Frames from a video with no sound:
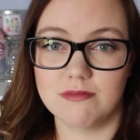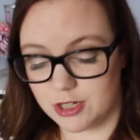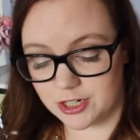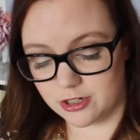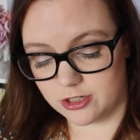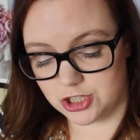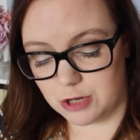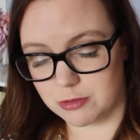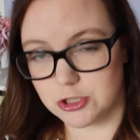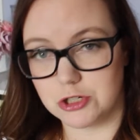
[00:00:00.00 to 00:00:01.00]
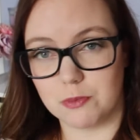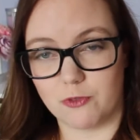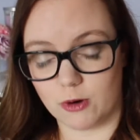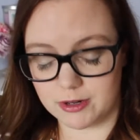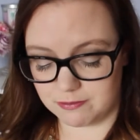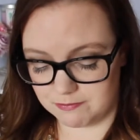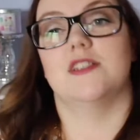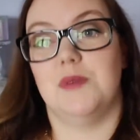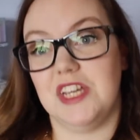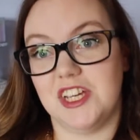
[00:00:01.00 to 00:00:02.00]
Pretty good, cheaper dupe for it.
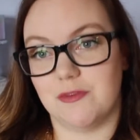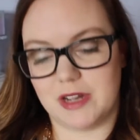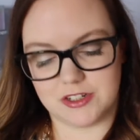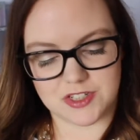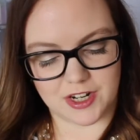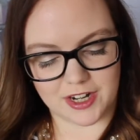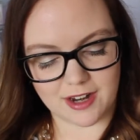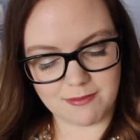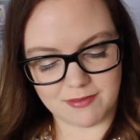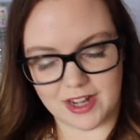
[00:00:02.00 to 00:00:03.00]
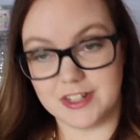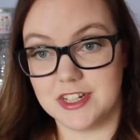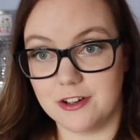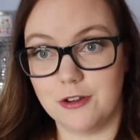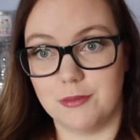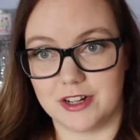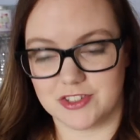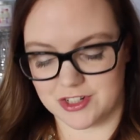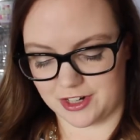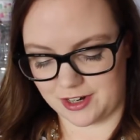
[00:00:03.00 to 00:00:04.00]
Speaking of Bare Study, I did own Bare
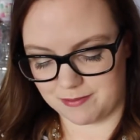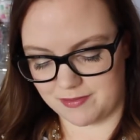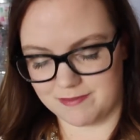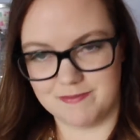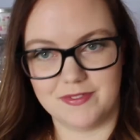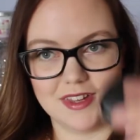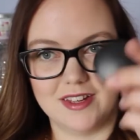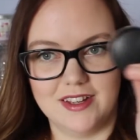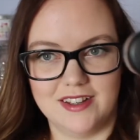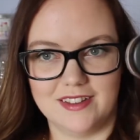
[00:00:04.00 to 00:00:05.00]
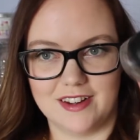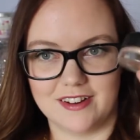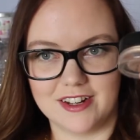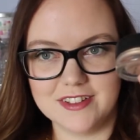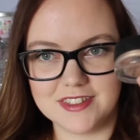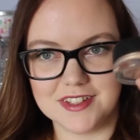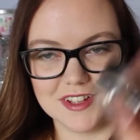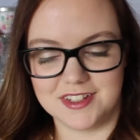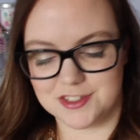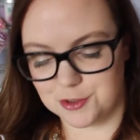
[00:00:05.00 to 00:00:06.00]
Study. There it is,
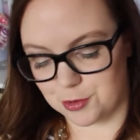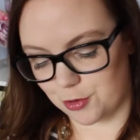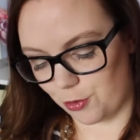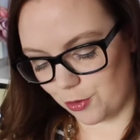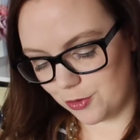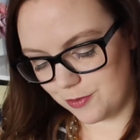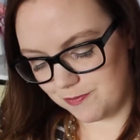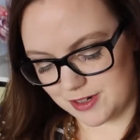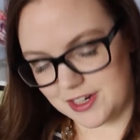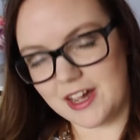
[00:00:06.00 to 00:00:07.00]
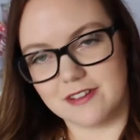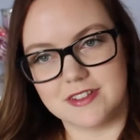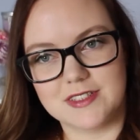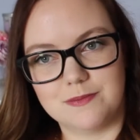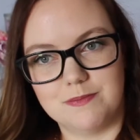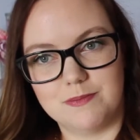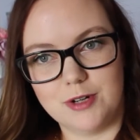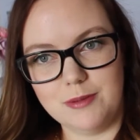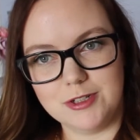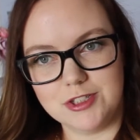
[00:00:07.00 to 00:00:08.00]
super old, but yeah, it's
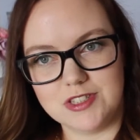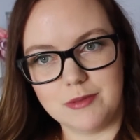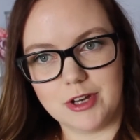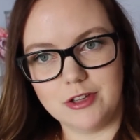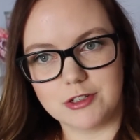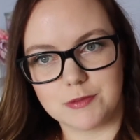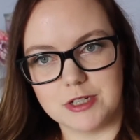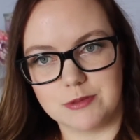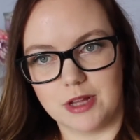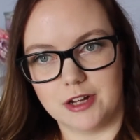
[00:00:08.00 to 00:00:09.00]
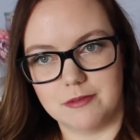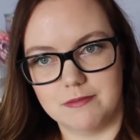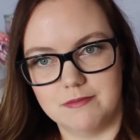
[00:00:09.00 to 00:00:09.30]
pretty much the same color as Beach Blonde.